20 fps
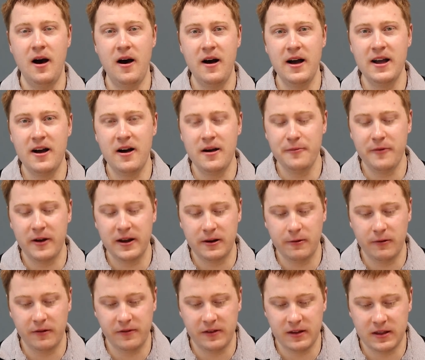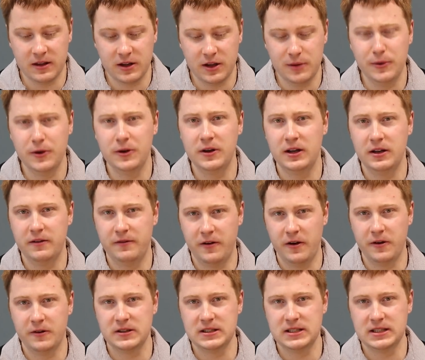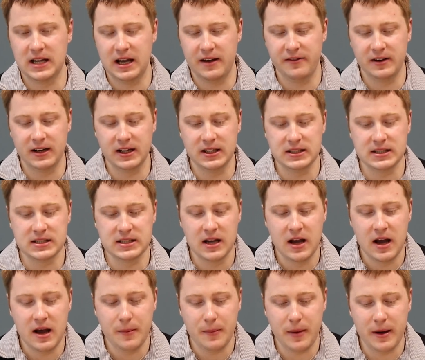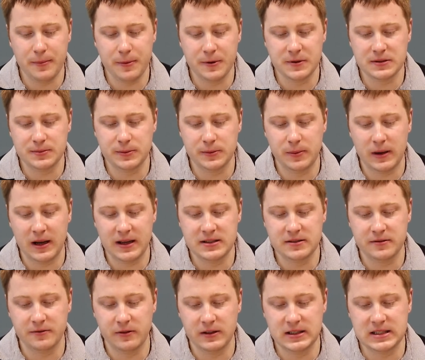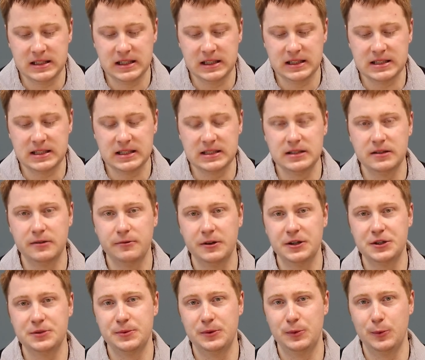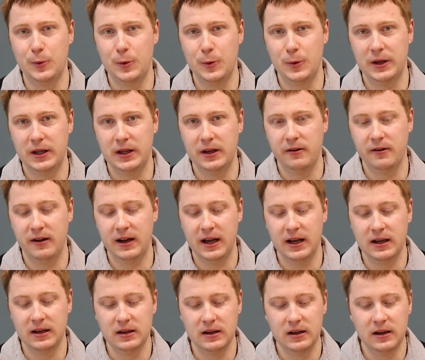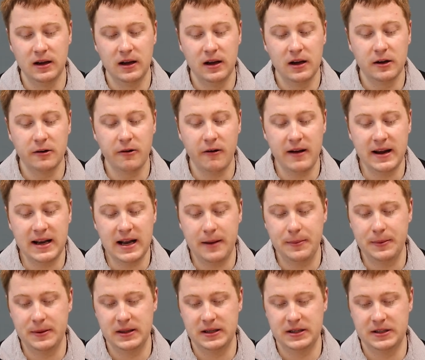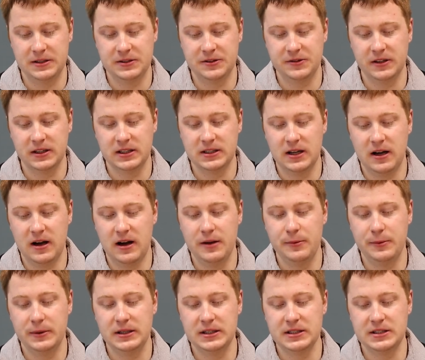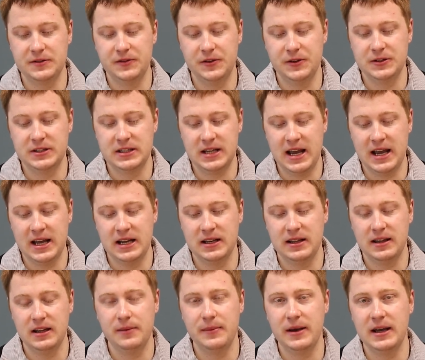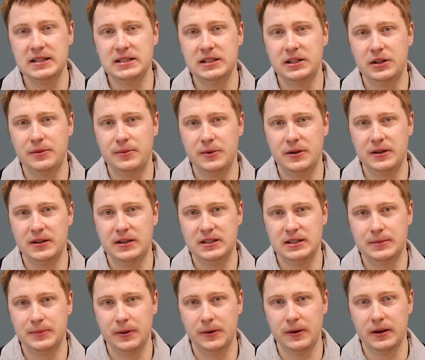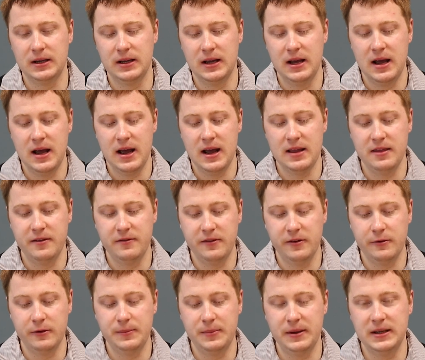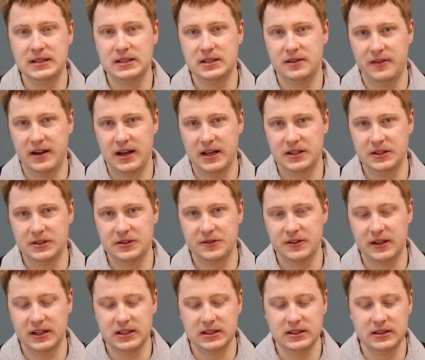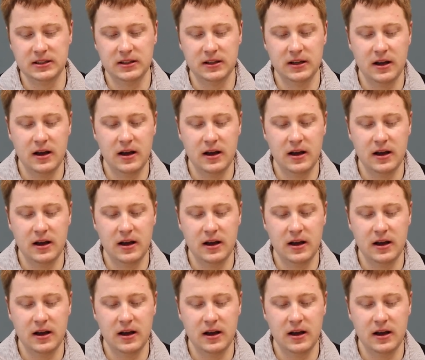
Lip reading: Hi, I'm Ray Griffith, Community Focused Governance. My principal place of residence is in the Richmond Ward area. Growing up in the district, I witnessed firsthand the amazing community spirit and the very best of our district.